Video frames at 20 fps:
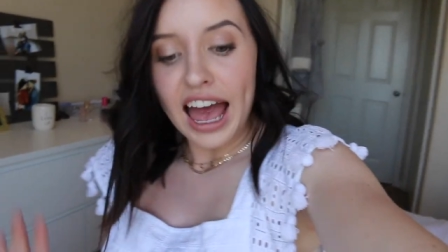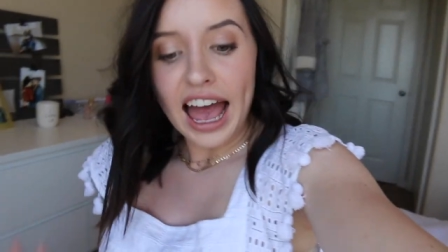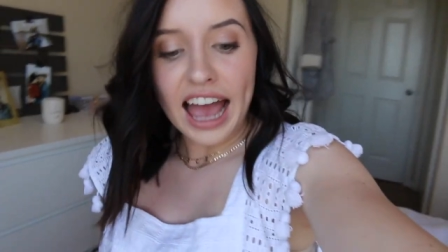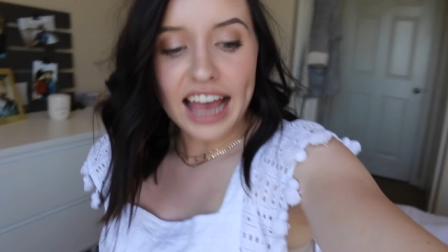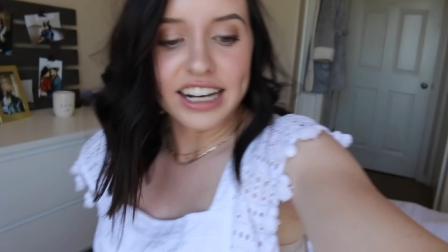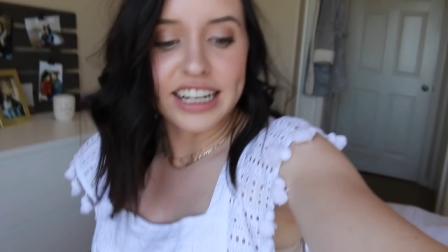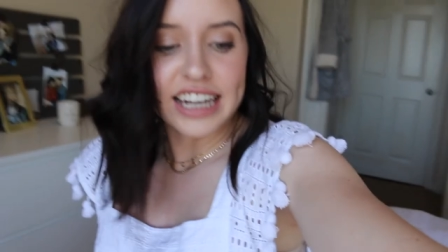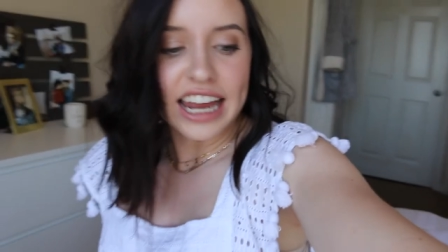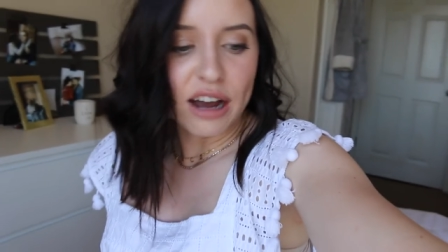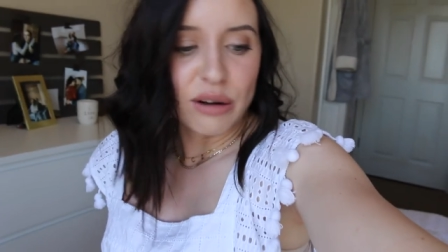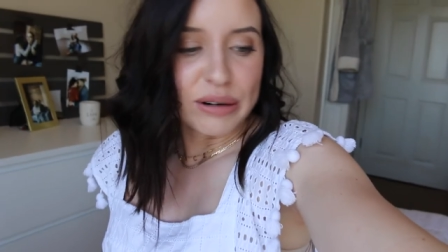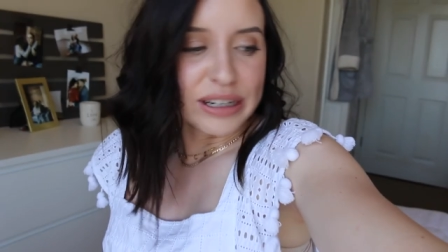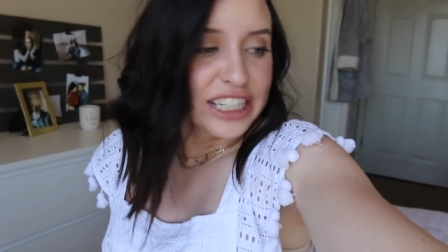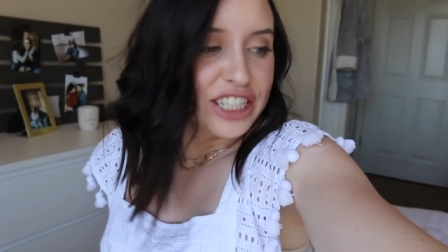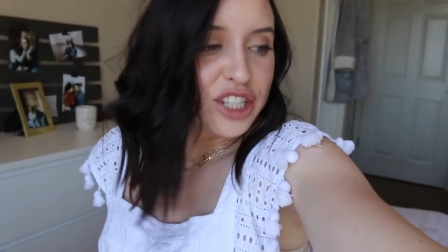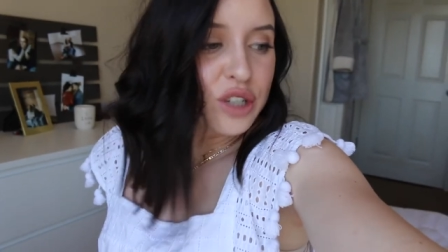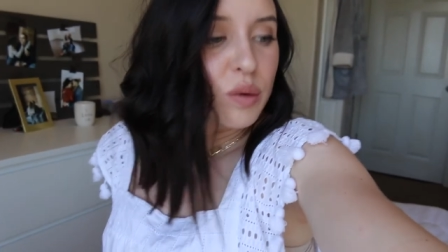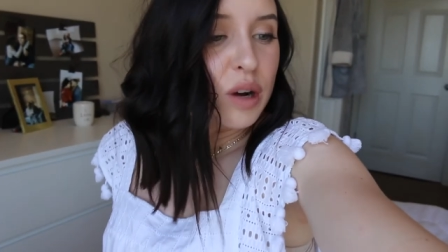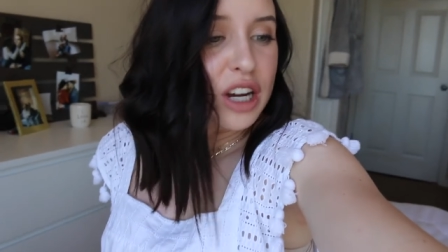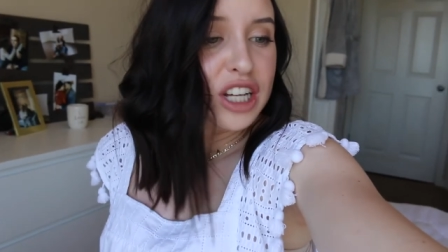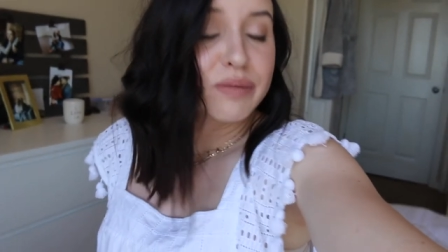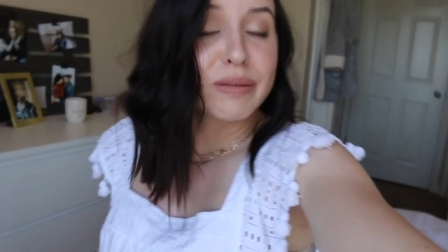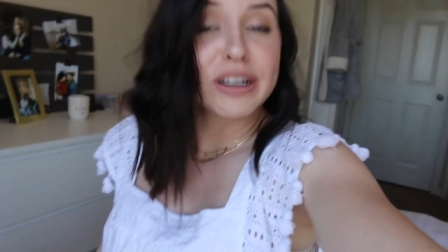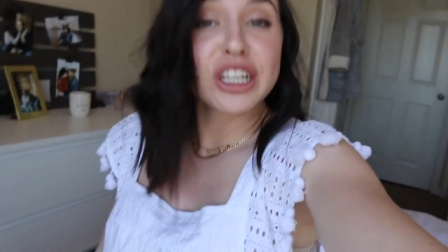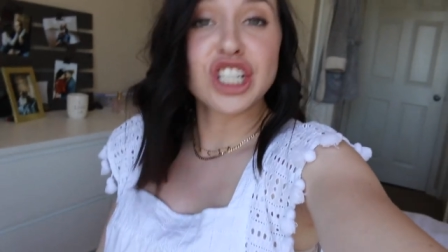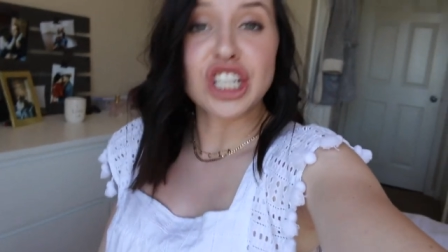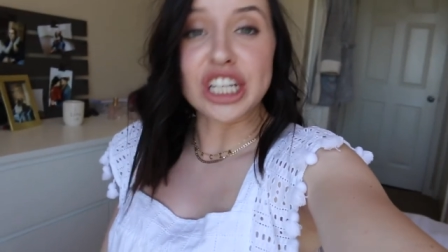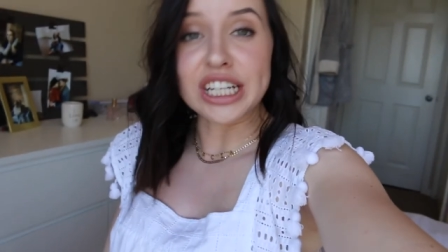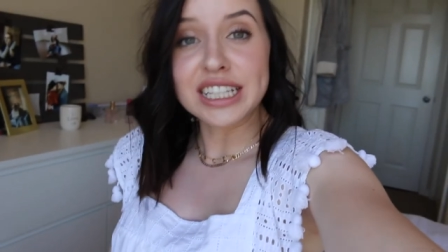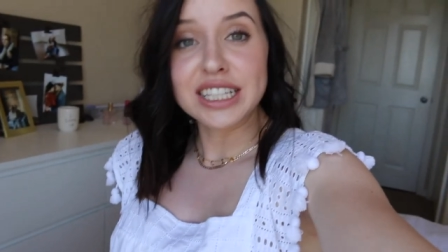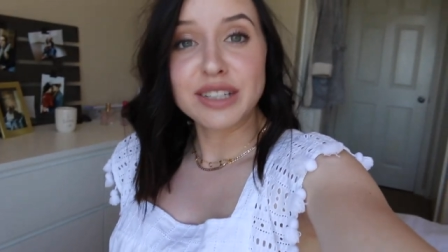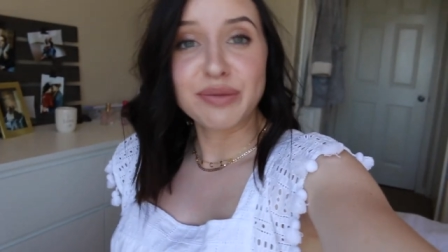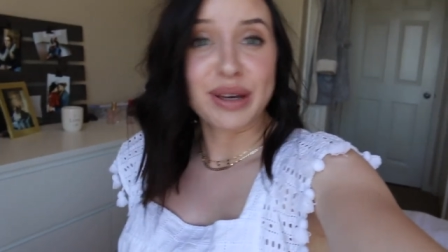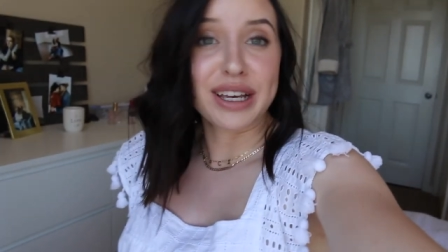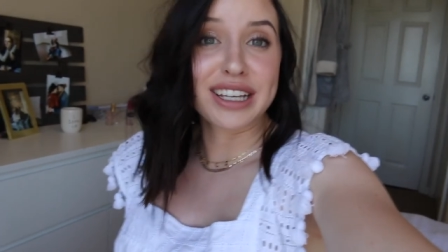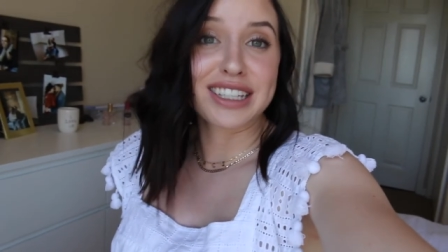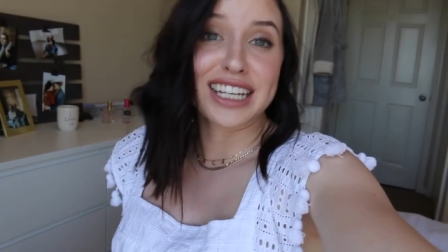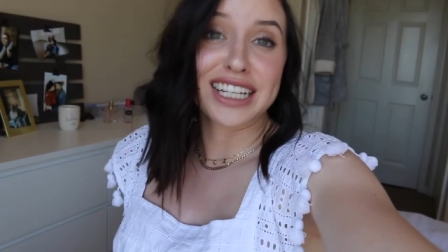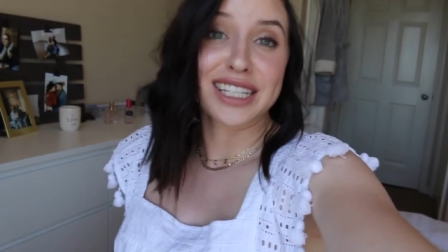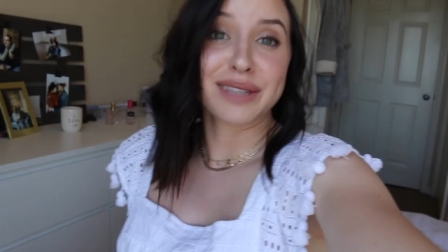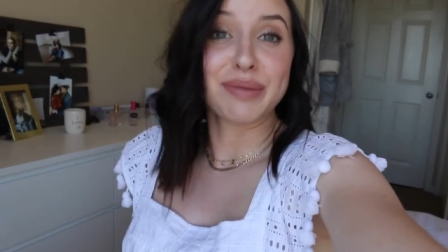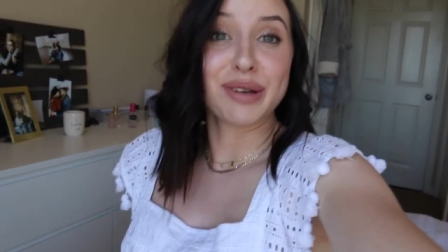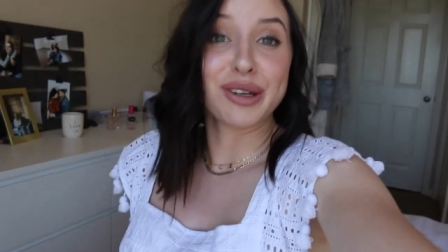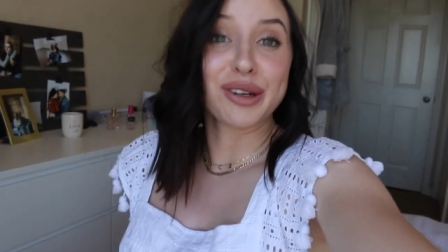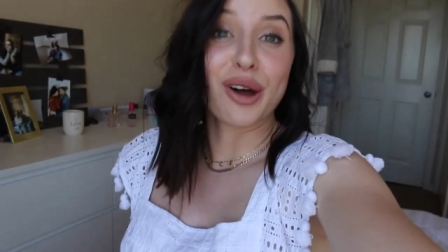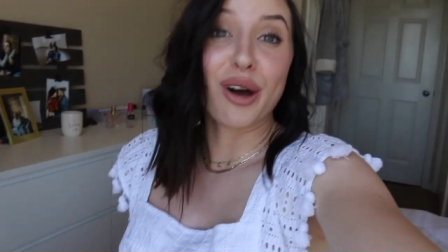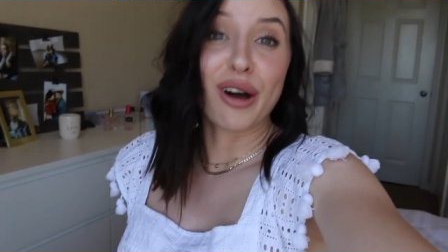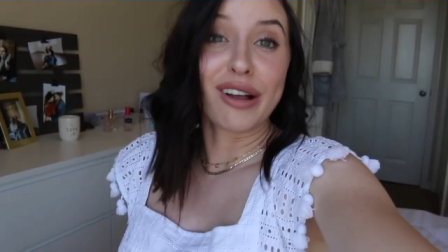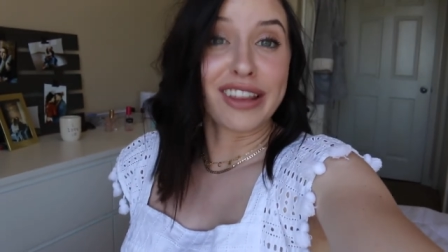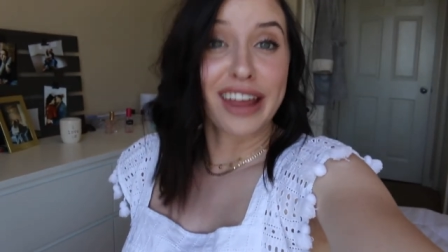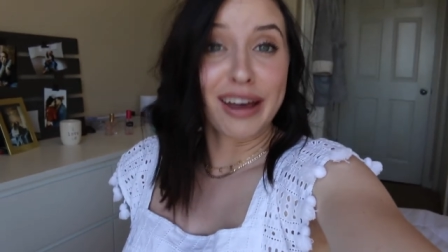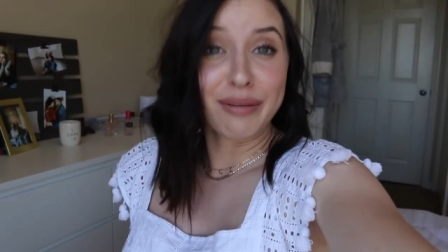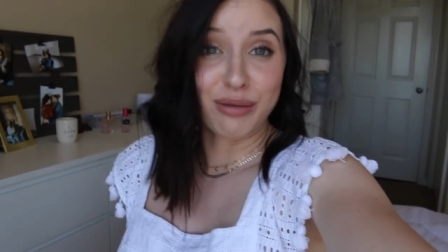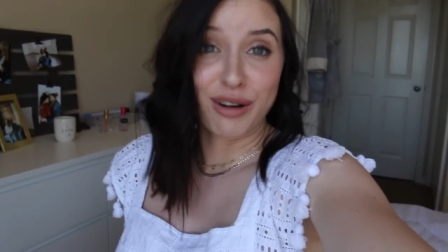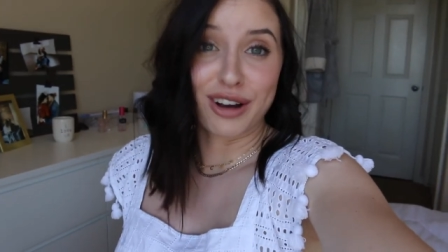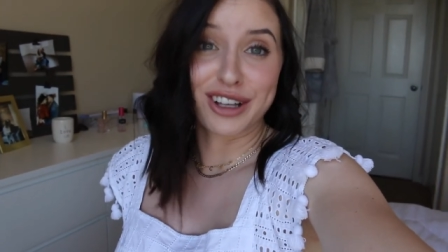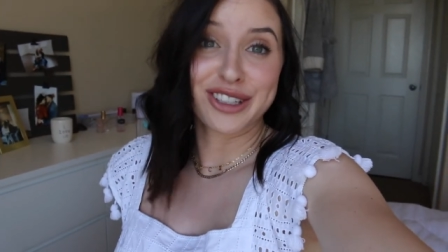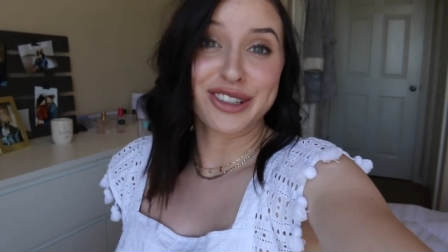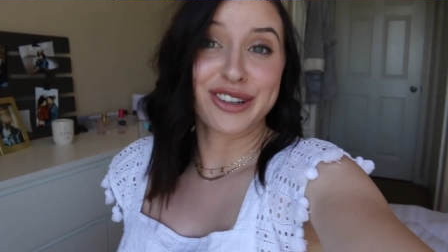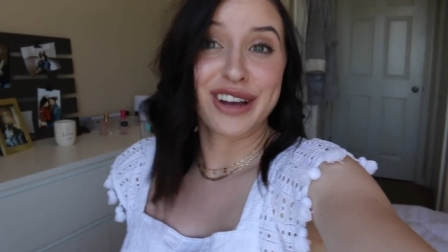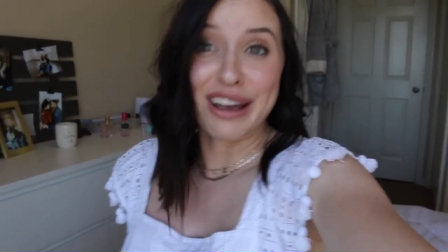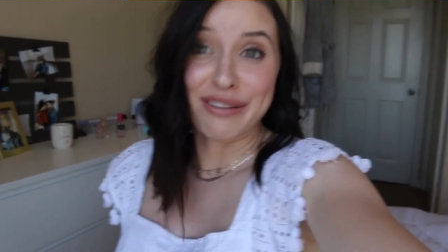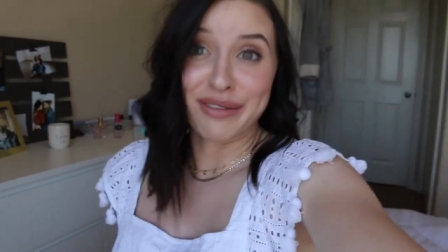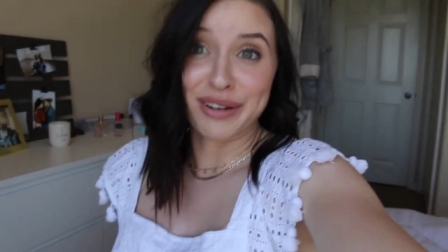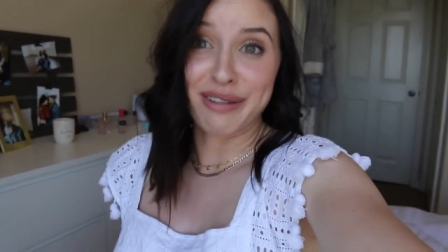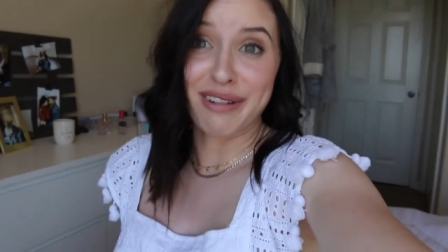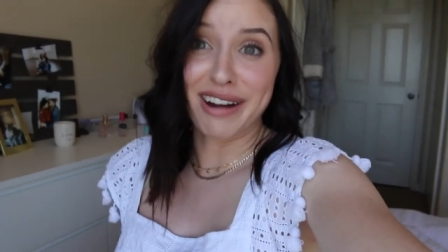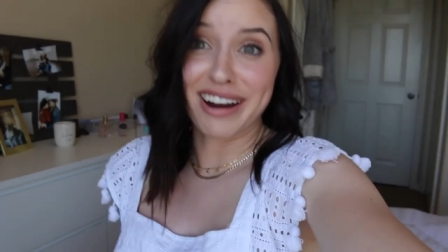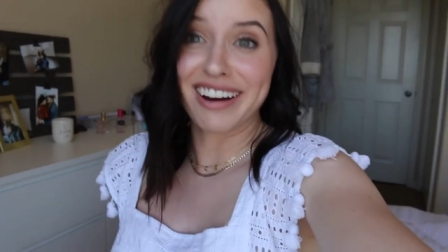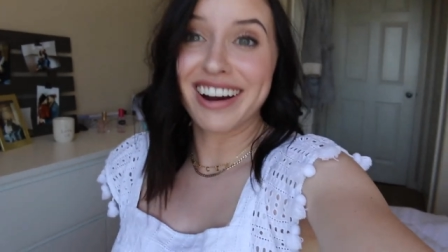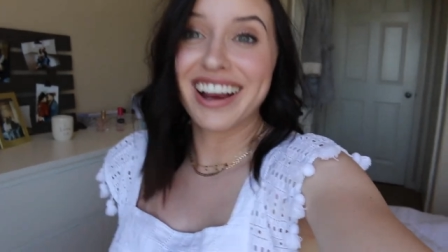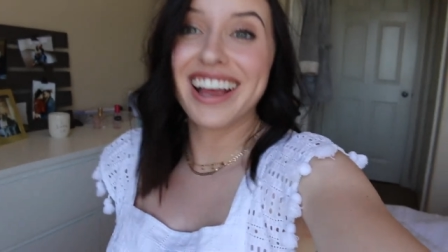I now need to wash my sheets because I spilled all that bronzer everywhere.